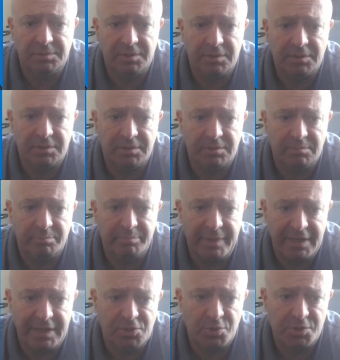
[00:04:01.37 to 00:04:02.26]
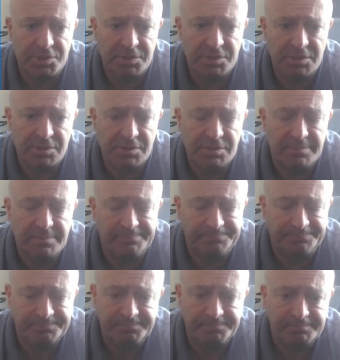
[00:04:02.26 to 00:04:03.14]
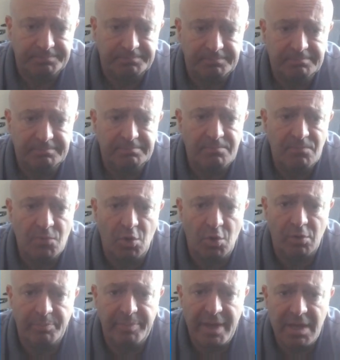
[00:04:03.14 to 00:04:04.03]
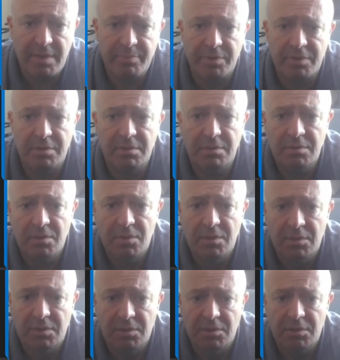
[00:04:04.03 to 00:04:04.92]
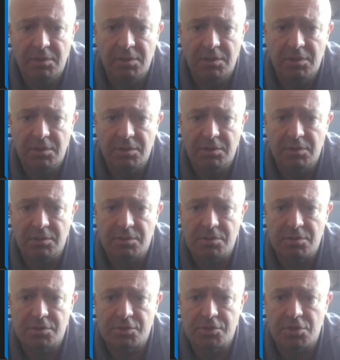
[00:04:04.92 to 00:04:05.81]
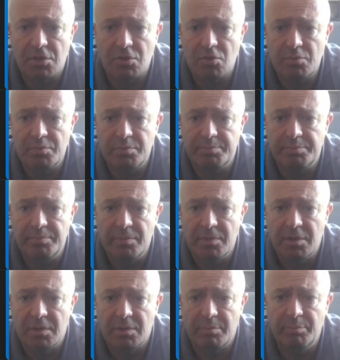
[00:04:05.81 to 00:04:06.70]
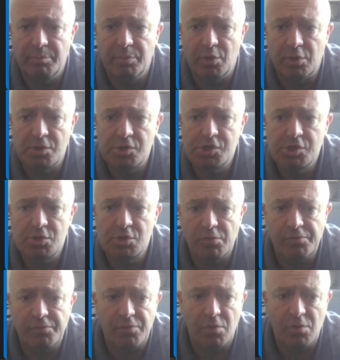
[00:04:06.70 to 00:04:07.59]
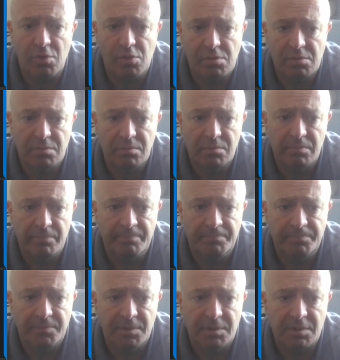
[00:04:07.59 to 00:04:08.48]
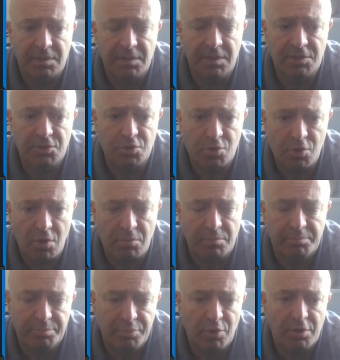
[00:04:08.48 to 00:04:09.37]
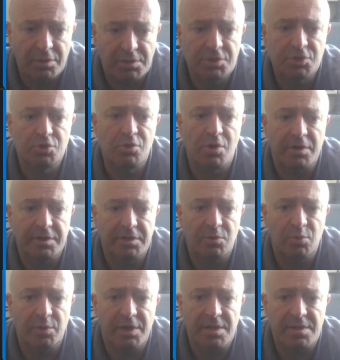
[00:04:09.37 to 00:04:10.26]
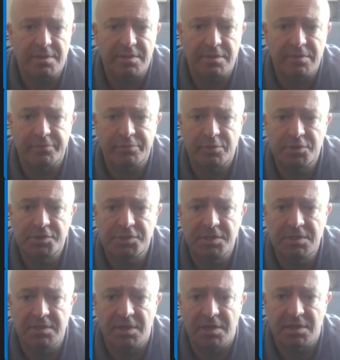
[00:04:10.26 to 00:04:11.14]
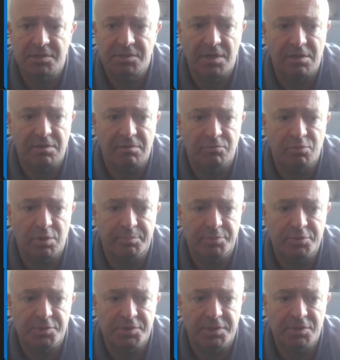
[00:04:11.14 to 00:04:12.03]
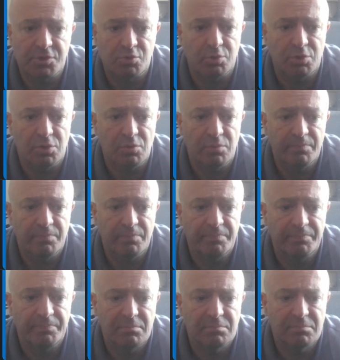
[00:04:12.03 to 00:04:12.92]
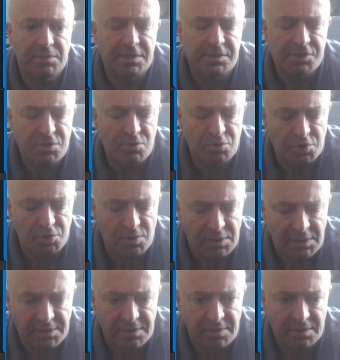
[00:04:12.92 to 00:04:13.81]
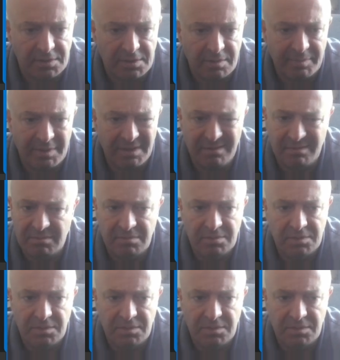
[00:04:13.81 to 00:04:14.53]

matrices on paper. So board 04 is board is drawn in a way that the first index kind of represents row. That's usually done. I mean,